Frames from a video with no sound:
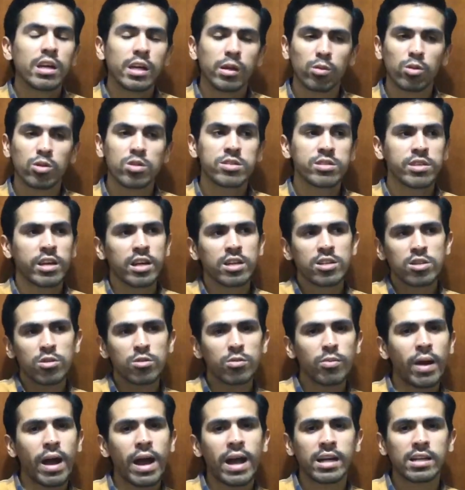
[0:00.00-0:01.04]
It will send
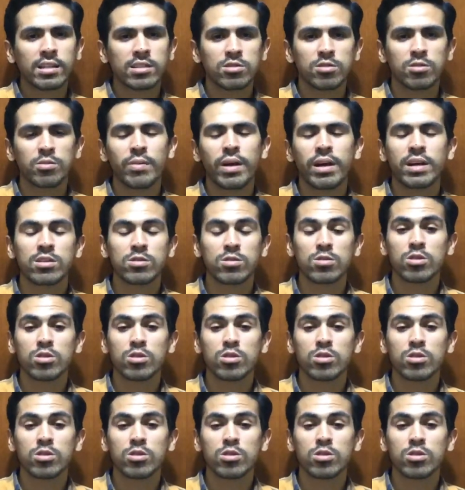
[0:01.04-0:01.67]
you back to my